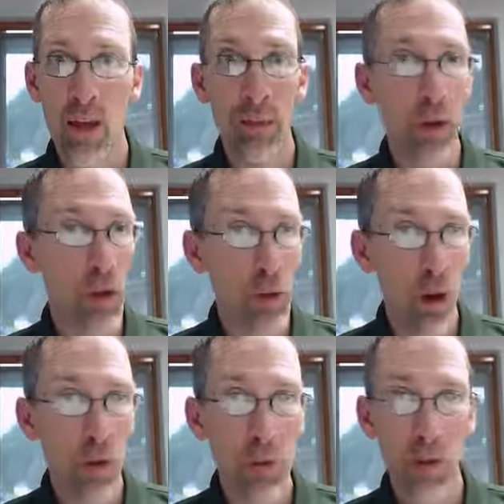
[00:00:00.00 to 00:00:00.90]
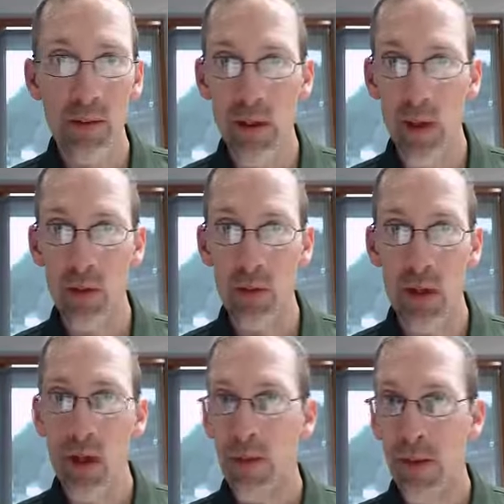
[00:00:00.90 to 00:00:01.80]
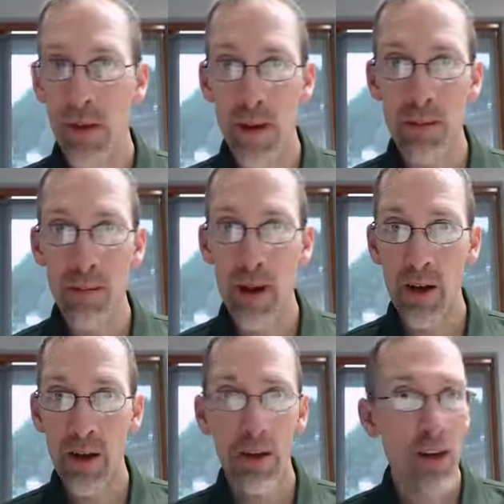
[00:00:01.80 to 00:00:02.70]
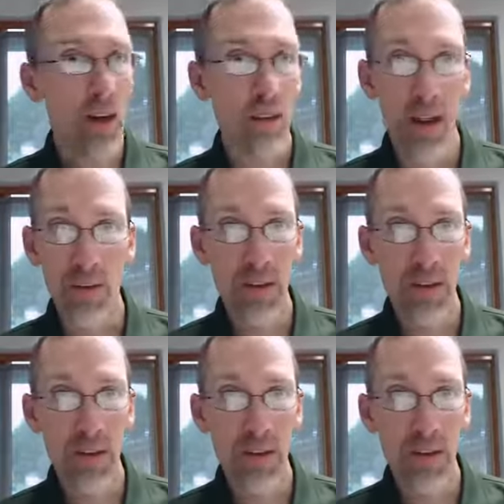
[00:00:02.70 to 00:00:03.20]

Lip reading: But you know as well as I do that a dead body is not the